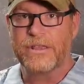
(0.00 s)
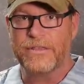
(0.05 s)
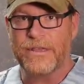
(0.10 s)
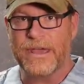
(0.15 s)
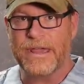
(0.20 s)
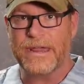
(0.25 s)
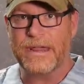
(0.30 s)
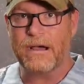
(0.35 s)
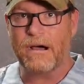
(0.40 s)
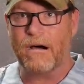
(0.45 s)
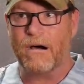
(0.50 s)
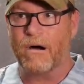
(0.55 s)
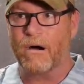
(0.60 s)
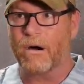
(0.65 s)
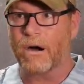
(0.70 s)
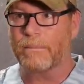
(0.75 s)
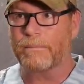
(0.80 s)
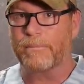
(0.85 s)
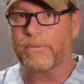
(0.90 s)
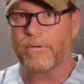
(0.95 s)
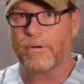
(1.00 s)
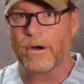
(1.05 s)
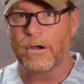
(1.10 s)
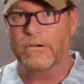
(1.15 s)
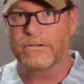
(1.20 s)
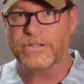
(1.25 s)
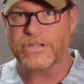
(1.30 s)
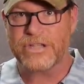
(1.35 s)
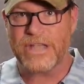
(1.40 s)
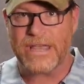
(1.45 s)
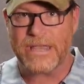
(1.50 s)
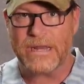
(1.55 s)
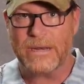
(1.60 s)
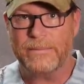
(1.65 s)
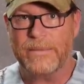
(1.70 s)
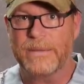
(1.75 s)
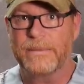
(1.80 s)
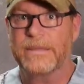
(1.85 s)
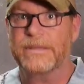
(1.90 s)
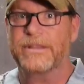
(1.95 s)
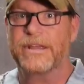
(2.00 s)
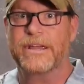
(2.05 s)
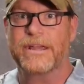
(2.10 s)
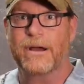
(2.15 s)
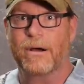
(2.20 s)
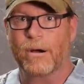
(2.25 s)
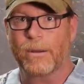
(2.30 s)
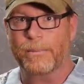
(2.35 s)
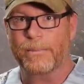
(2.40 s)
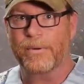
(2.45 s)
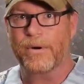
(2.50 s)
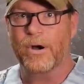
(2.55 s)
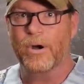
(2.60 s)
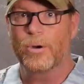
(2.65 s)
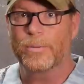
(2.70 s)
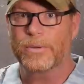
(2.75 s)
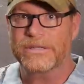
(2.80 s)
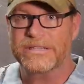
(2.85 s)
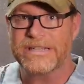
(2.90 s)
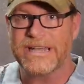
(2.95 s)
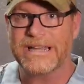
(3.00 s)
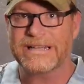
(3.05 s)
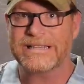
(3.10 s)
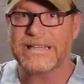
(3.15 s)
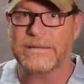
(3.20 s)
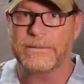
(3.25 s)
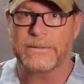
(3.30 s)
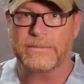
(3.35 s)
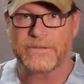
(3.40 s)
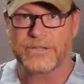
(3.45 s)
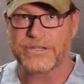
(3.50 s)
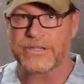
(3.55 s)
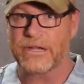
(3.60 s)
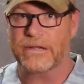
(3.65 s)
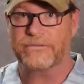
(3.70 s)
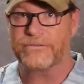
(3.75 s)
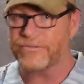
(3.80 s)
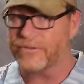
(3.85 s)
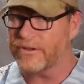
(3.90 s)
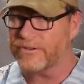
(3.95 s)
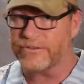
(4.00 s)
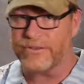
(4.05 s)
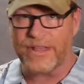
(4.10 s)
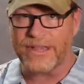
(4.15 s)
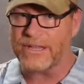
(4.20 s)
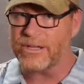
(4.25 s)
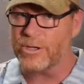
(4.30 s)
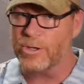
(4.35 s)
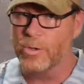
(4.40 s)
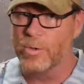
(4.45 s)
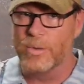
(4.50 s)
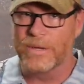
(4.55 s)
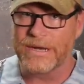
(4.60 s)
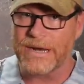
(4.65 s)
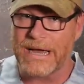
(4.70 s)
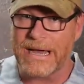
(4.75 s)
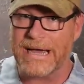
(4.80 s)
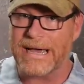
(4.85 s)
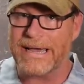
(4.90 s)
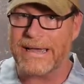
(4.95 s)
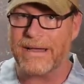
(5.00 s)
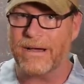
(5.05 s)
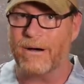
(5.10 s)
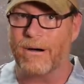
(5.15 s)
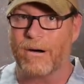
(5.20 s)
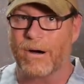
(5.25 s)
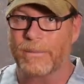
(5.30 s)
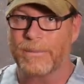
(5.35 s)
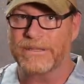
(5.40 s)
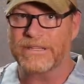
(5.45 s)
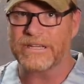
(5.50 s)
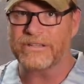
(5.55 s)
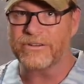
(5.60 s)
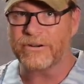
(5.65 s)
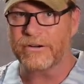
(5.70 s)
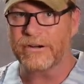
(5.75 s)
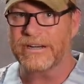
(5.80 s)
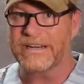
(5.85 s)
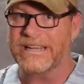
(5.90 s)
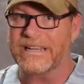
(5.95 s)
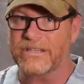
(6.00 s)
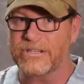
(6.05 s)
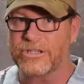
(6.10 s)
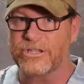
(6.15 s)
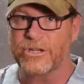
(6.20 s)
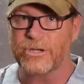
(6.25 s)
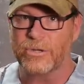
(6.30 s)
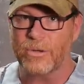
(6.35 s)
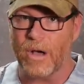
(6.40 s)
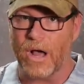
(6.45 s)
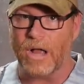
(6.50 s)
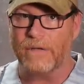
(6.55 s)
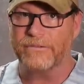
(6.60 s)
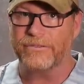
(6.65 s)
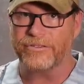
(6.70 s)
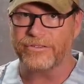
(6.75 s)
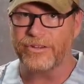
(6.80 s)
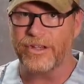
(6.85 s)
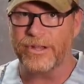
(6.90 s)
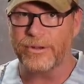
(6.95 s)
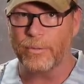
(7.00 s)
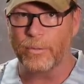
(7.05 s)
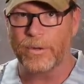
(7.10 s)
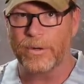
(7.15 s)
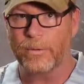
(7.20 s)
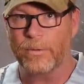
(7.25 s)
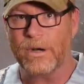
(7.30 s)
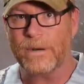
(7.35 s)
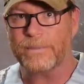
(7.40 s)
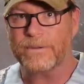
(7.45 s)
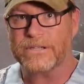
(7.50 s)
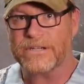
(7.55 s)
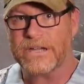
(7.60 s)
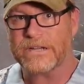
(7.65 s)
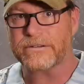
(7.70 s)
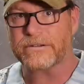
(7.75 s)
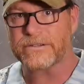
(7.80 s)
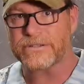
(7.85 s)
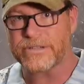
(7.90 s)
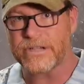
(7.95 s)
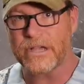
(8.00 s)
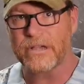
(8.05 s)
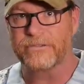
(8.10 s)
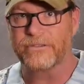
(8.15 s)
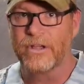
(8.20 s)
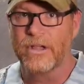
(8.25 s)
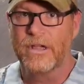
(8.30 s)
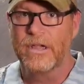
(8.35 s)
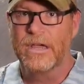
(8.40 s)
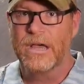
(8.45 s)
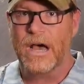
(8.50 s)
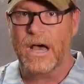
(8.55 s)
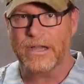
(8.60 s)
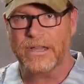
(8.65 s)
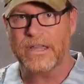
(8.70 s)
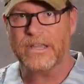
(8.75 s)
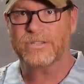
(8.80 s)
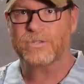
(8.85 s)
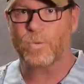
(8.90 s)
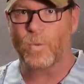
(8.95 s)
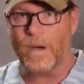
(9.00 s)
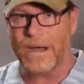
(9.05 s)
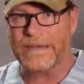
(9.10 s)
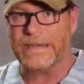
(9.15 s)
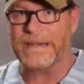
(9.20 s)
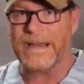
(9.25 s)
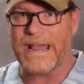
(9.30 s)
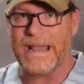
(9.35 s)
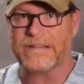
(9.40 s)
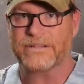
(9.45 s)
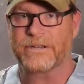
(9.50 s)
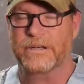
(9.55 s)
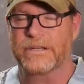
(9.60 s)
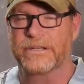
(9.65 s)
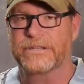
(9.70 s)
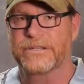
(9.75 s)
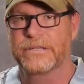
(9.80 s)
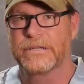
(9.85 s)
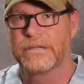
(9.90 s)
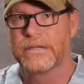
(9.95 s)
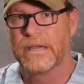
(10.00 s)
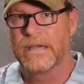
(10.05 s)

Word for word: They are pro Second Amendment. They are pro protecting themselves, just like you and I are, but they turn it into all of a sudden we want to protect ourselves against white nationalists.